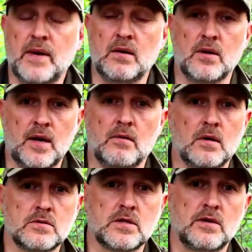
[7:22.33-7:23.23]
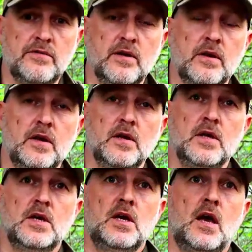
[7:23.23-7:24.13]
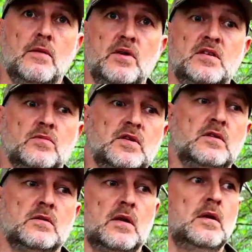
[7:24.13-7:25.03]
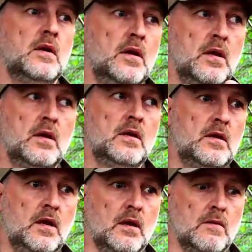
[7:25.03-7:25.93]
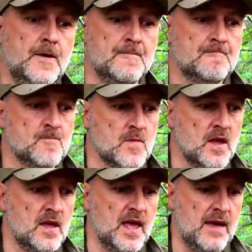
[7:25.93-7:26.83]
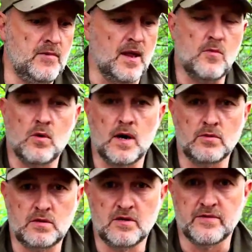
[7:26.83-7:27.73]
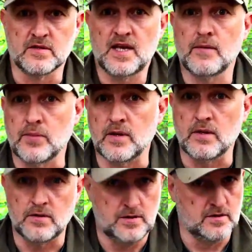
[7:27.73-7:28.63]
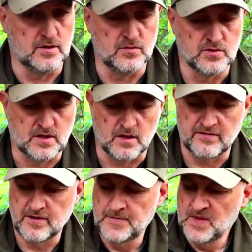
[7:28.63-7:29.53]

I made it on an alcohol stove, because I wanted to try and, emulate what I would do if I was camping and not use a normal stove.